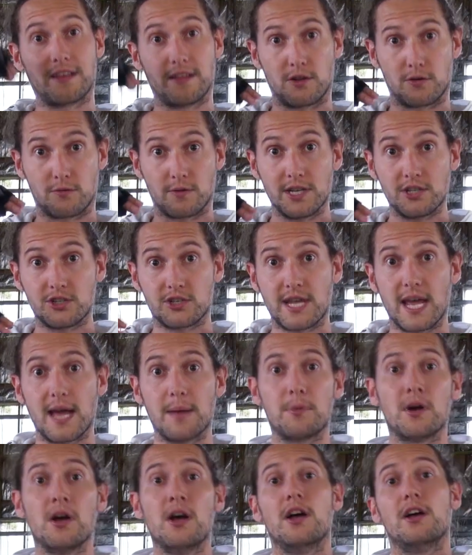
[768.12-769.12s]
then the ridge
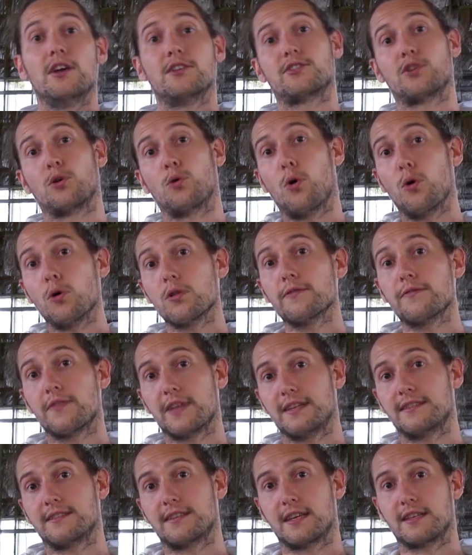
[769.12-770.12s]
cap. So all of
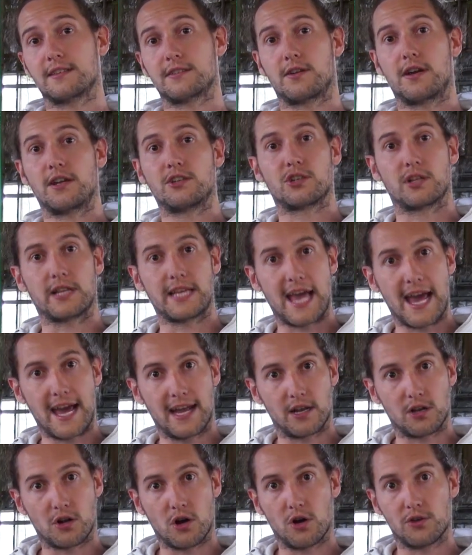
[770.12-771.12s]
these things are actually
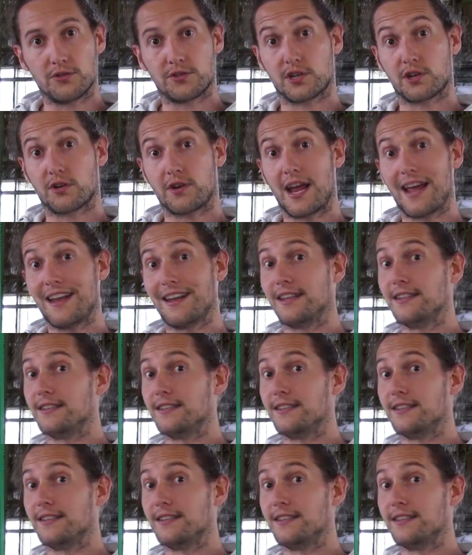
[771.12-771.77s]
adding on to create